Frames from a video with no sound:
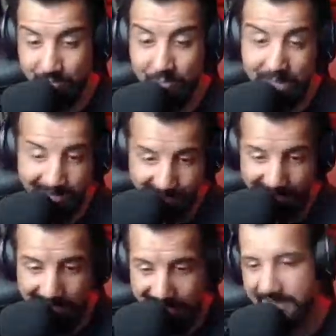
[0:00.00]
maybe
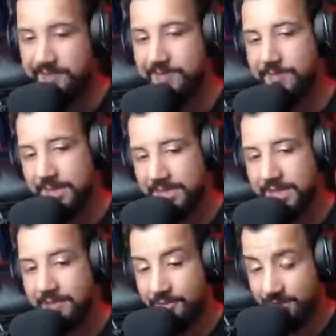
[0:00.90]
I have some good stuff
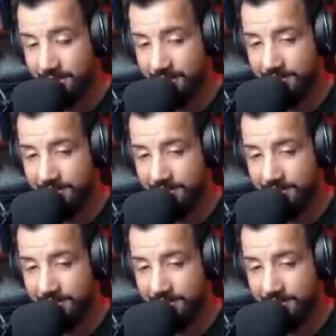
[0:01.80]
for sale.